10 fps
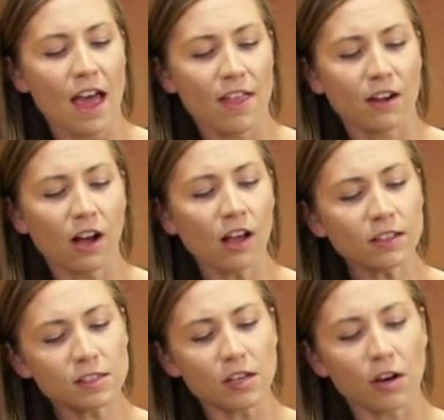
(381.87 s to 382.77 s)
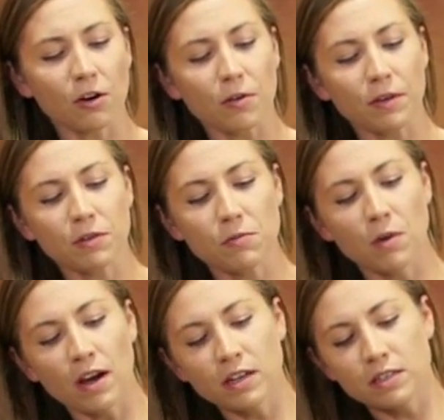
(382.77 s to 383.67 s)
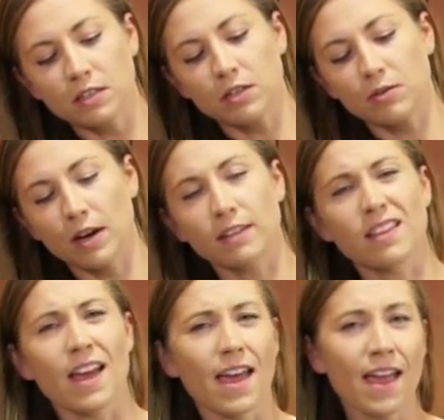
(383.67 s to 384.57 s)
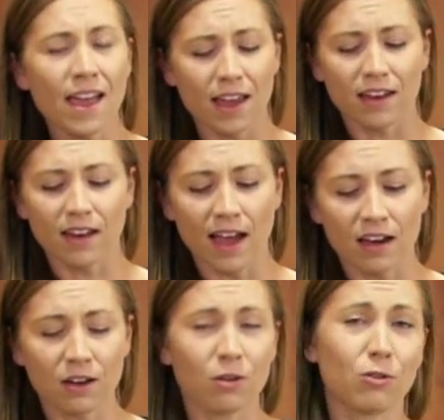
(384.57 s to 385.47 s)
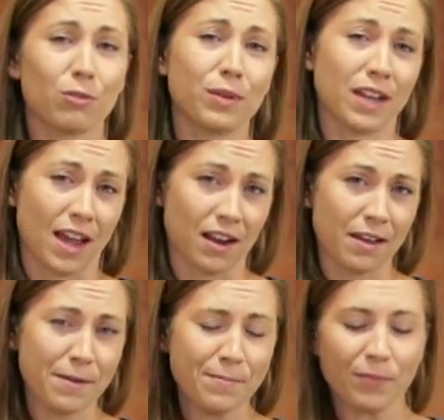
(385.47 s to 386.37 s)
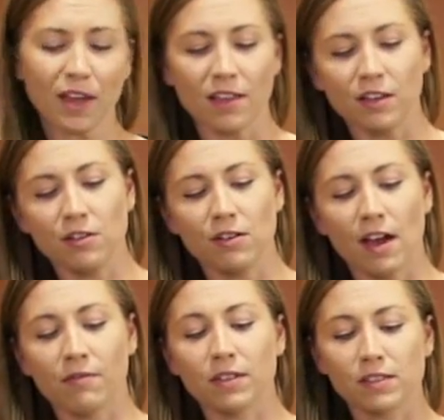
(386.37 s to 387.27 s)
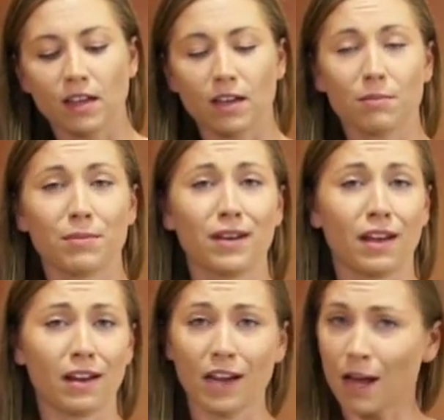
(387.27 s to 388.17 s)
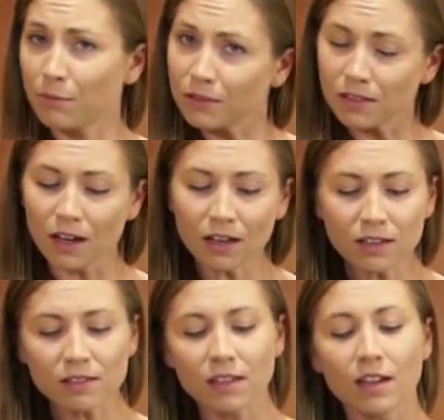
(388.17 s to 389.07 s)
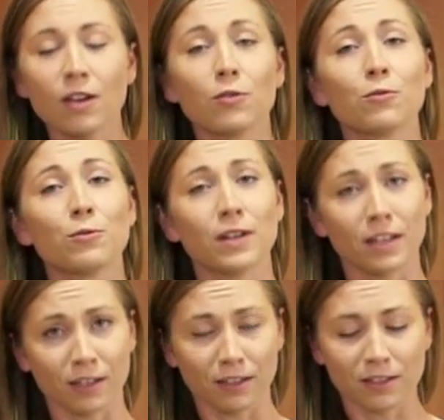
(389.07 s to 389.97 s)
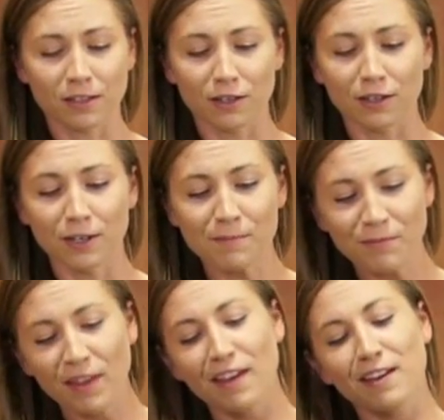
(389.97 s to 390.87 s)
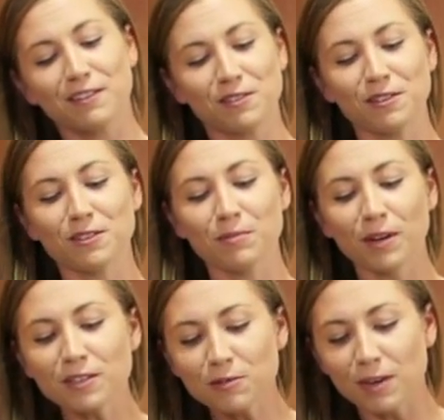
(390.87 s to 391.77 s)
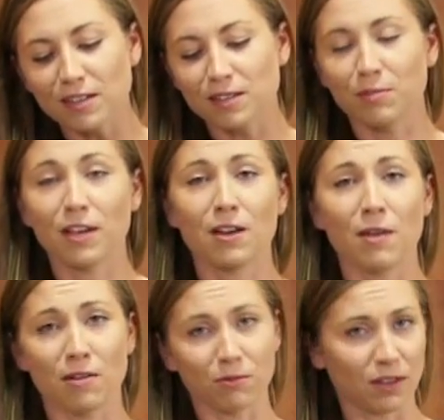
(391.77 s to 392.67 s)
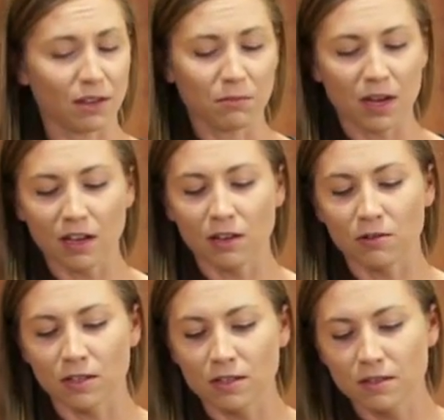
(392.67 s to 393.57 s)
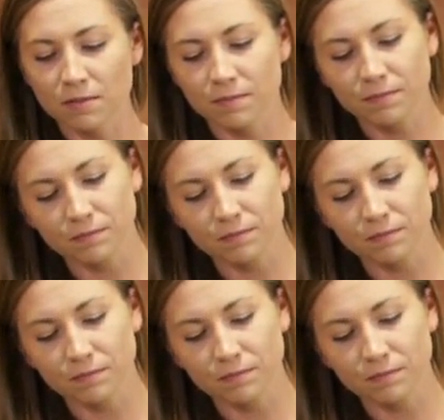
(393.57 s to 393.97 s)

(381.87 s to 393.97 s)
And then also, if you wanted to, at the end, add in a whole banana, and then you'd have this like banana applesauce. Ridiculously good. So there's a bunch of ways to play around with it and make it yours.